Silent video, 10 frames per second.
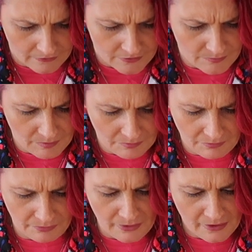So maybe
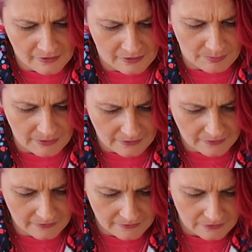with work a
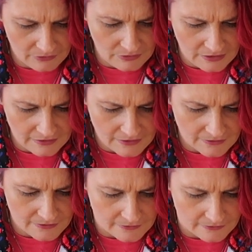bit, you need
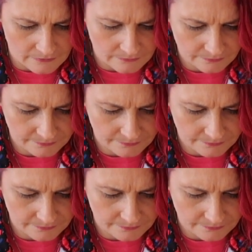to